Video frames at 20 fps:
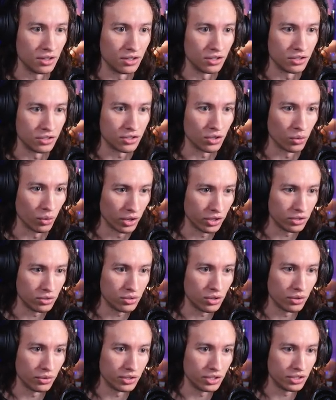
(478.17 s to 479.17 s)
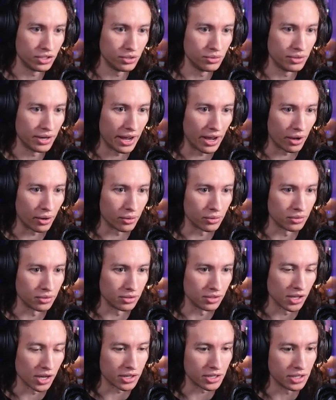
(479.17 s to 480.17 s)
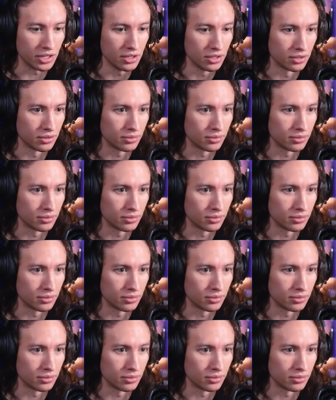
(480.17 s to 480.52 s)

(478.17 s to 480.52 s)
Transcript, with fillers: So what you going to do now, Lucky?